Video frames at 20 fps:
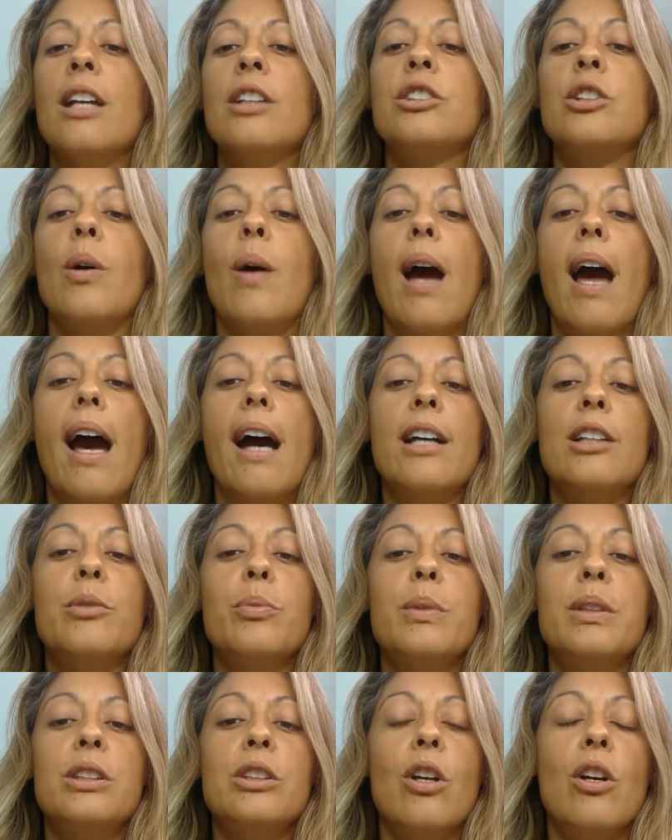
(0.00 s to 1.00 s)
So as
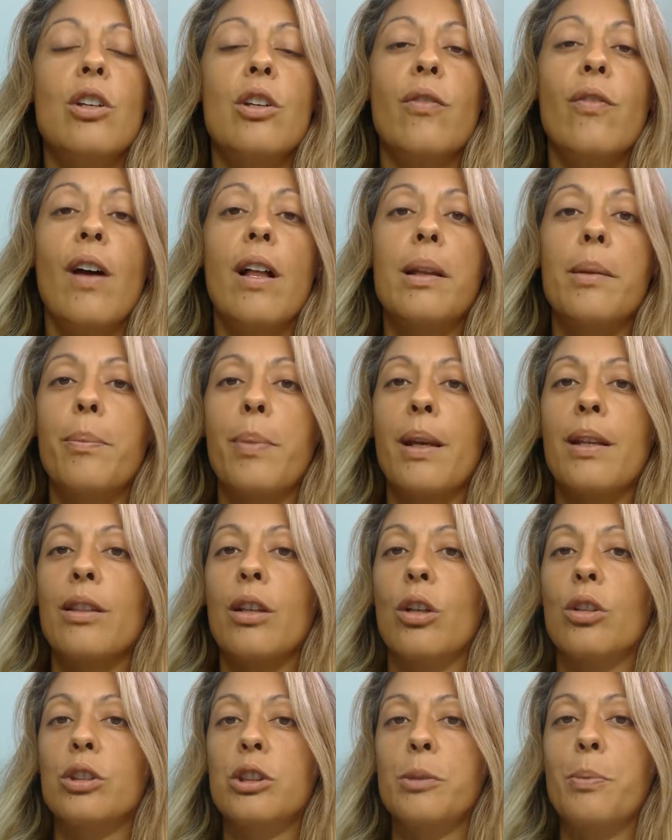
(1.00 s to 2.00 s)
we start developing
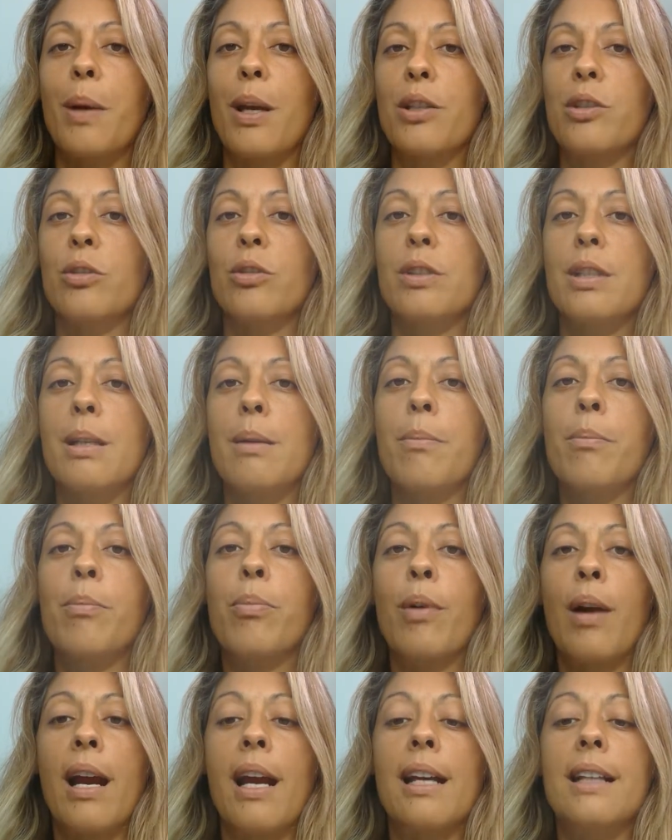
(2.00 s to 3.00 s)
those specialty
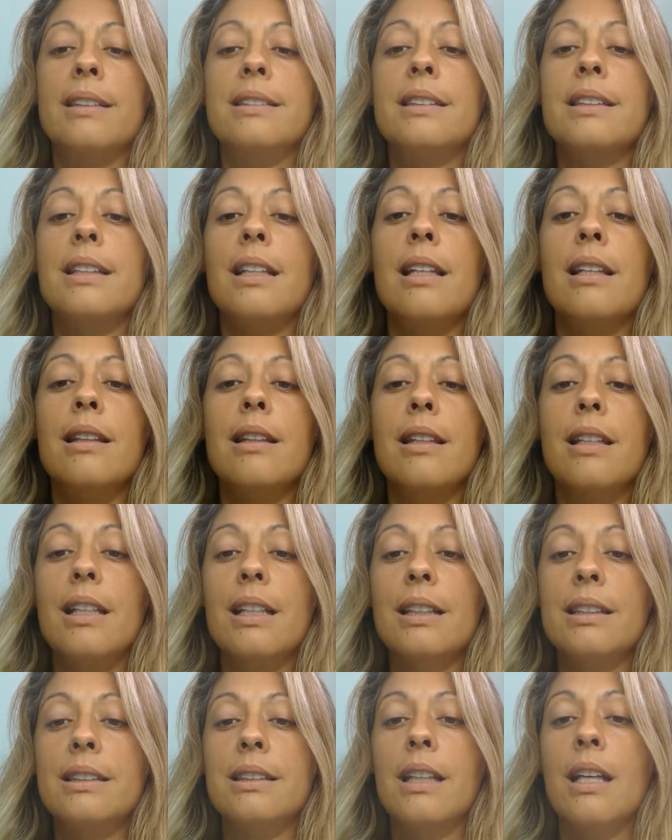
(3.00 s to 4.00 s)
brands, then
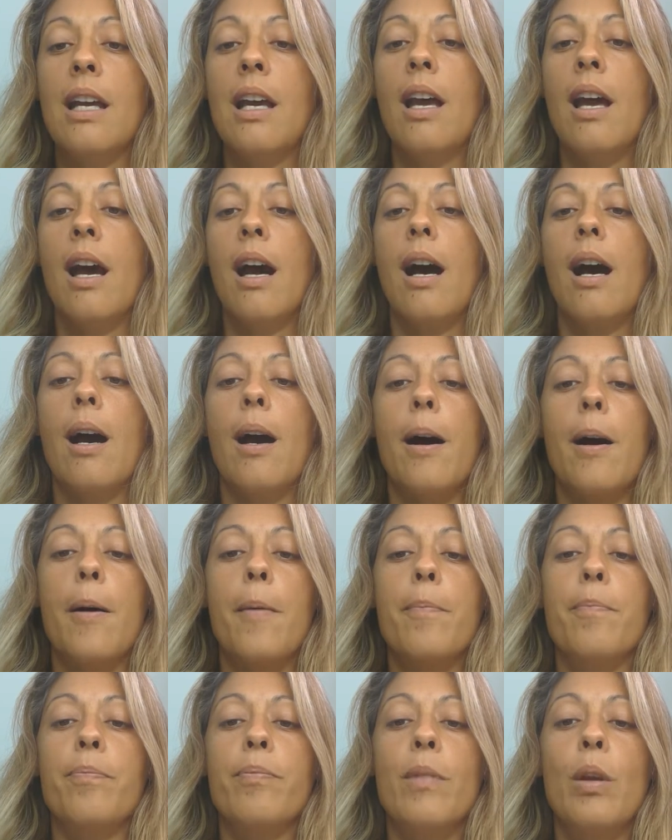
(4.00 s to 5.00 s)
this
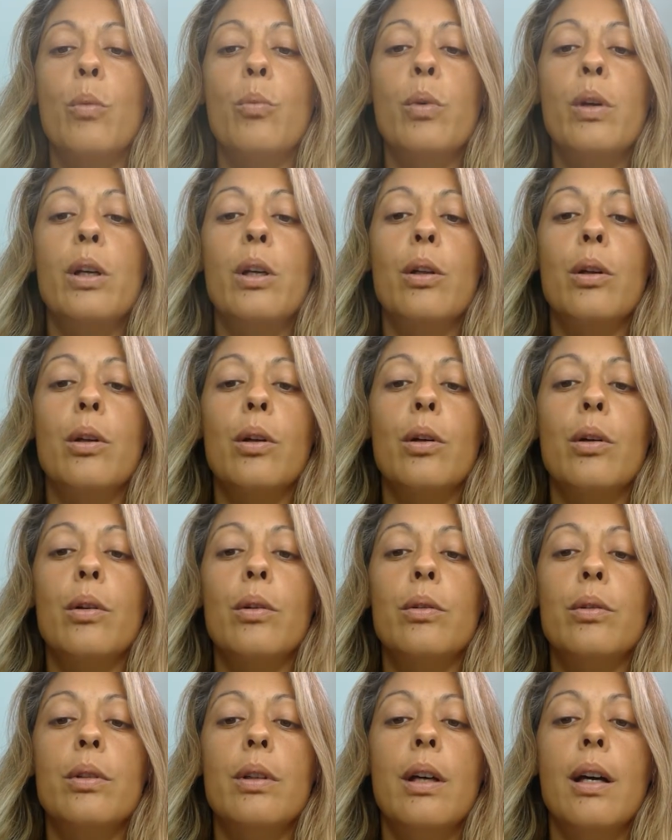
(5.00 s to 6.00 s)

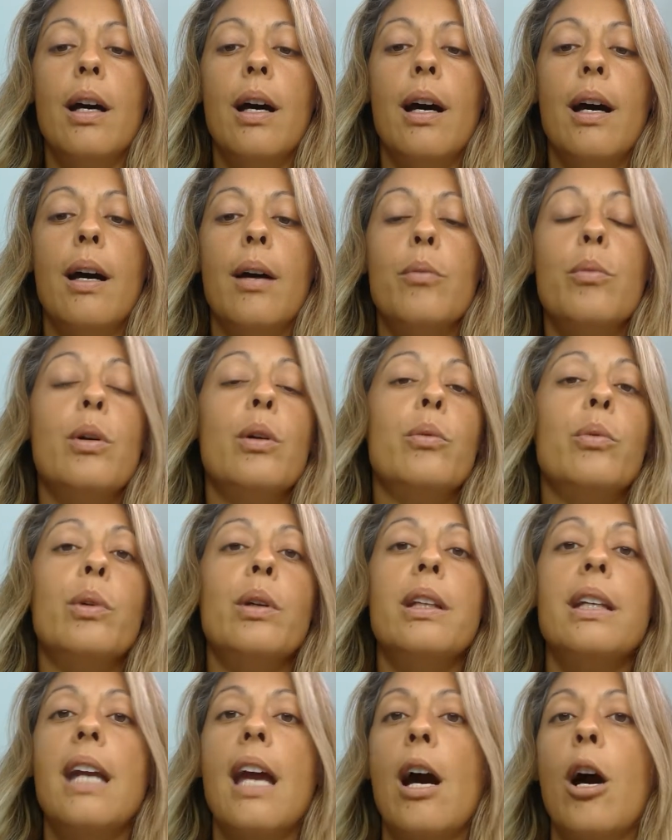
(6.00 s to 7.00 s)
will
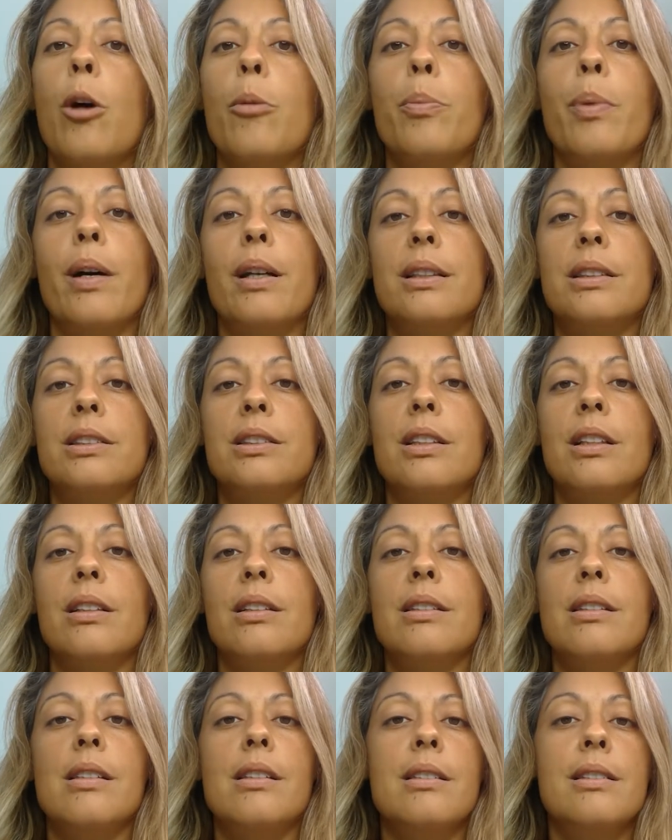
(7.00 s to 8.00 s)
really help us
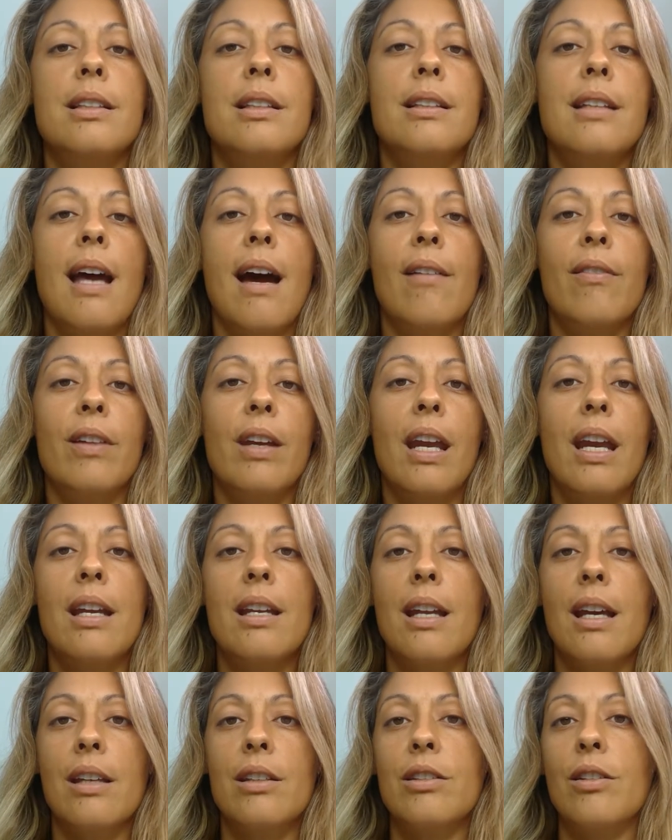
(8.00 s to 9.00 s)
to
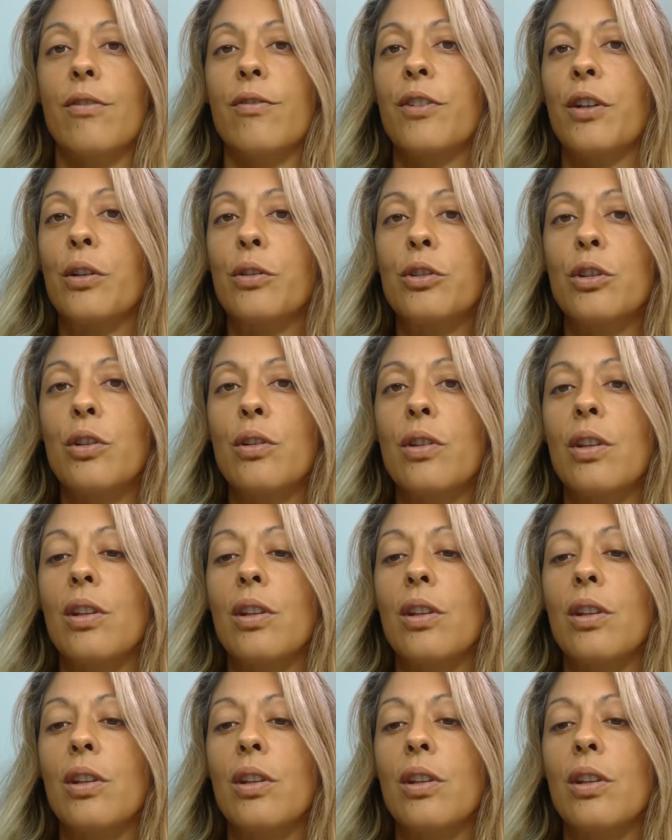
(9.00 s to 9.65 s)
navigate and to filter